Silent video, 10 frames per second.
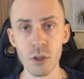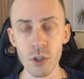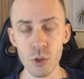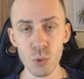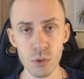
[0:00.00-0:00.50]

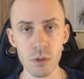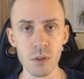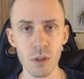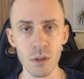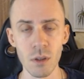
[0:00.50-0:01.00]
uses
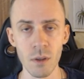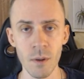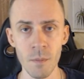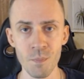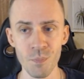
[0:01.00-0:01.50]
it,
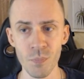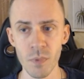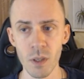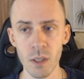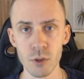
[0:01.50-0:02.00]

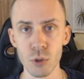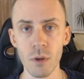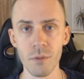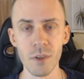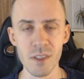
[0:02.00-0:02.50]
it's sort
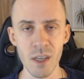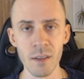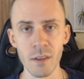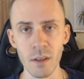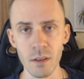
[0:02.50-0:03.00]
of
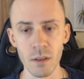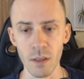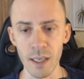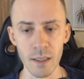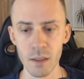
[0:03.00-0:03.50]
redundant.
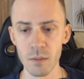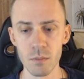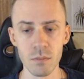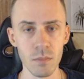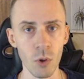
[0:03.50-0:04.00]
Like,
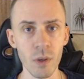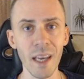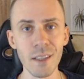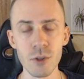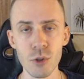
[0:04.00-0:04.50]
okay,
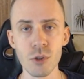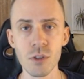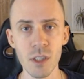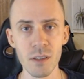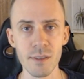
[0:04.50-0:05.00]
it just sits